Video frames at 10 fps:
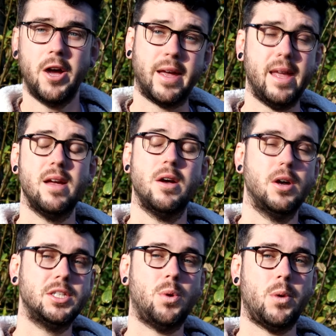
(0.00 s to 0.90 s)
Okay,
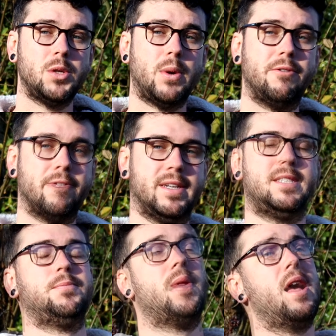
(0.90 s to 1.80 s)
so what worked well for
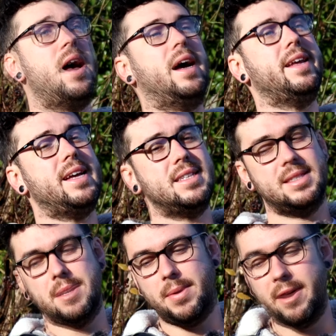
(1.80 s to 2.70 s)
us? I
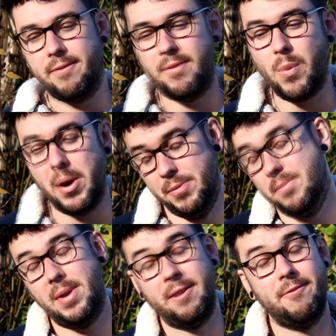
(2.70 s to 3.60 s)
guess my
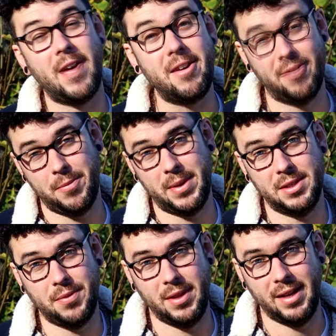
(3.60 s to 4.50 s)
favourite
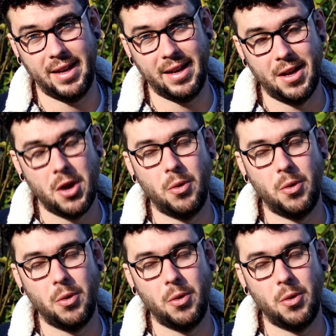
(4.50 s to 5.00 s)
bits for the year